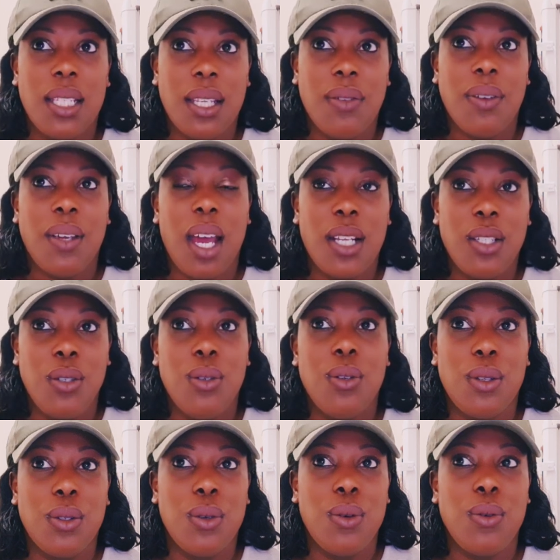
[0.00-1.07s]
I do
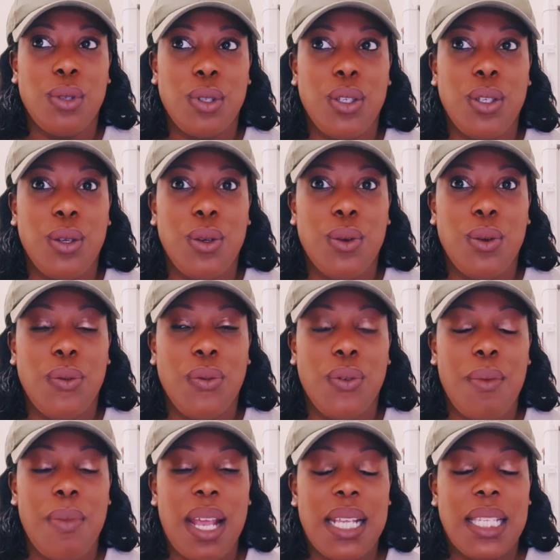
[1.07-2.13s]
not talk to you
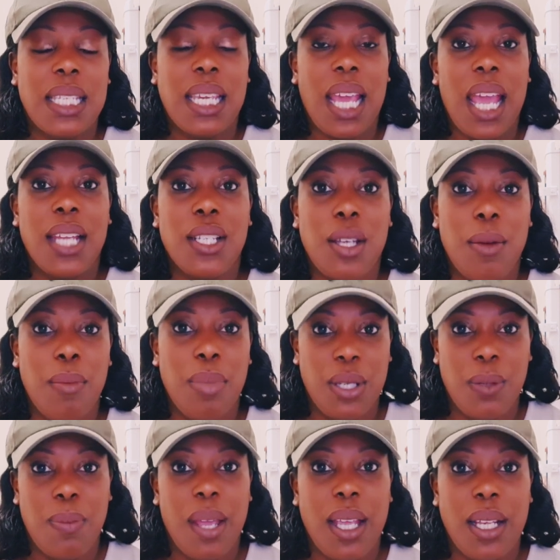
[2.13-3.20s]
from a sketch
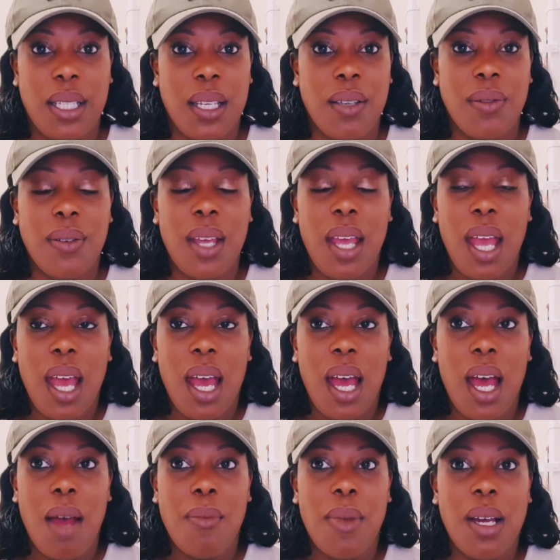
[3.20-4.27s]
perspective,
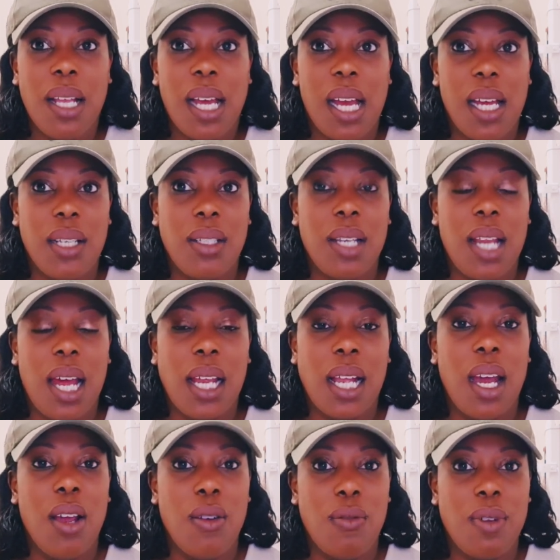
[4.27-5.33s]
like
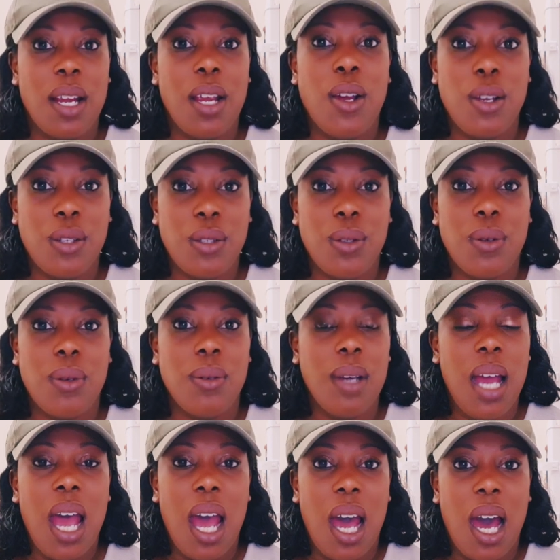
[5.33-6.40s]
a rehearsal.
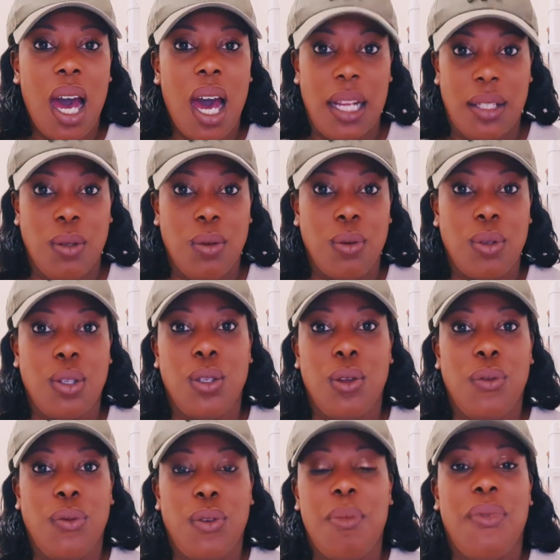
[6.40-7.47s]
I talk to you
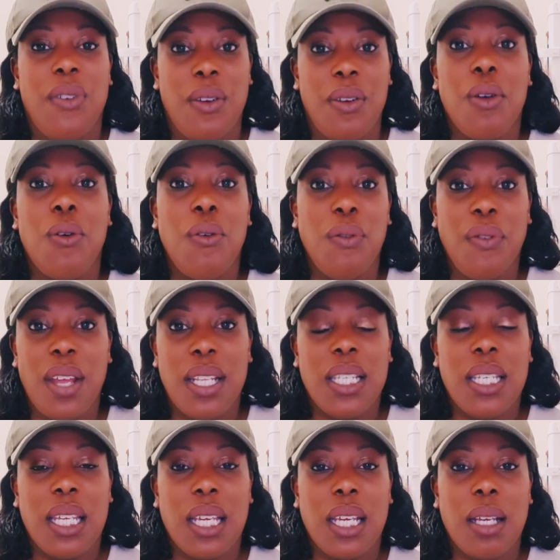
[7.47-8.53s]
from a very
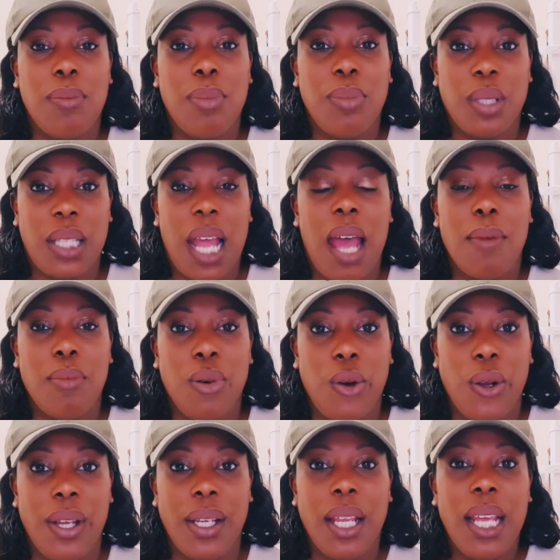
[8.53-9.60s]
authentic
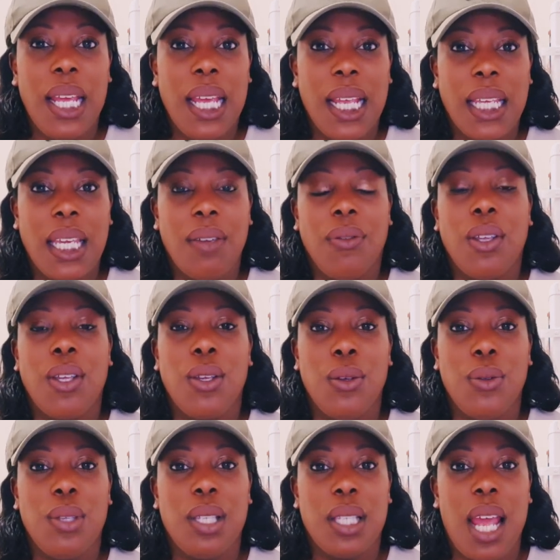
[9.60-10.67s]
standpoint, giving you
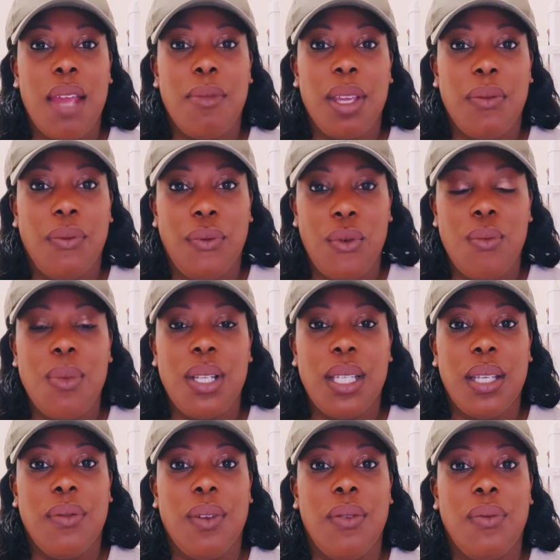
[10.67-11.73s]
the same
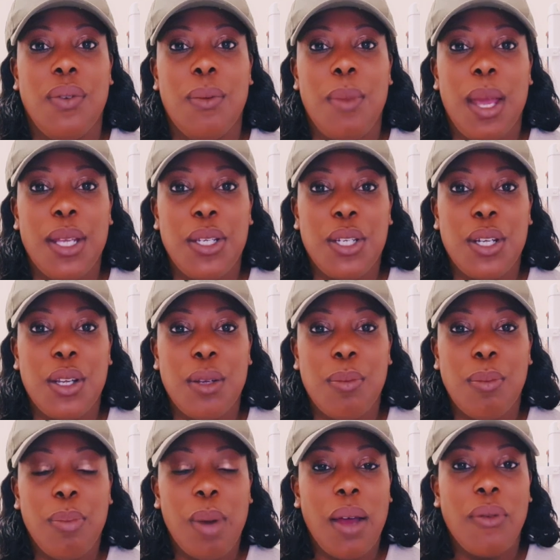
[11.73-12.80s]
informative information,
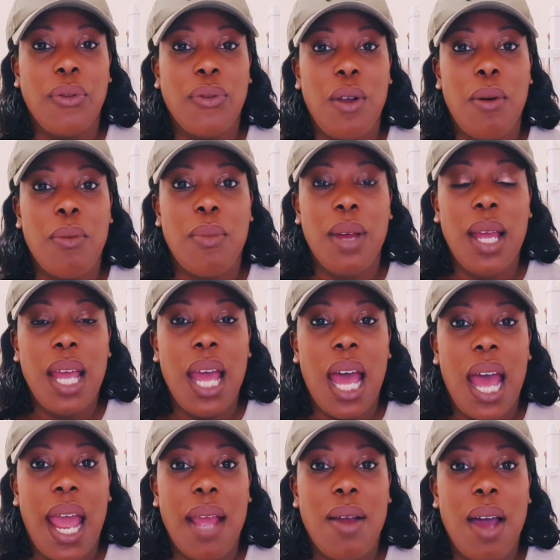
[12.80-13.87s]
but from
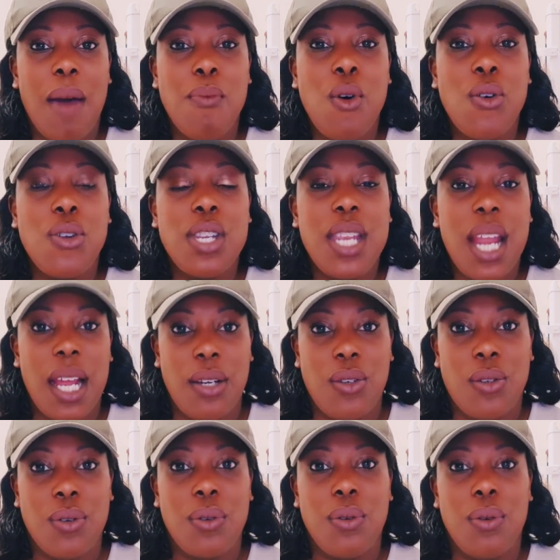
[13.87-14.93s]
a more
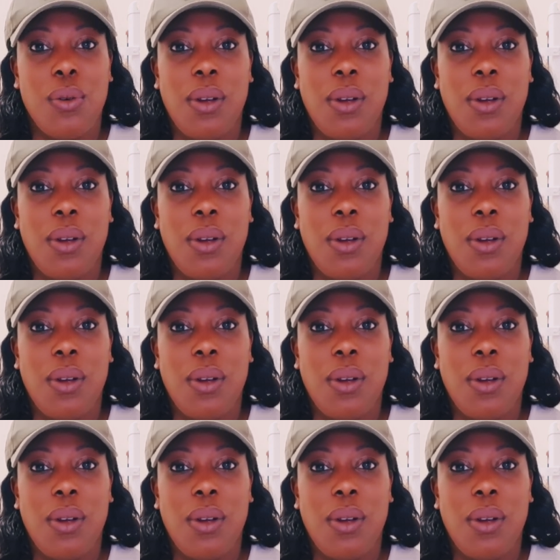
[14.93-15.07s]
natural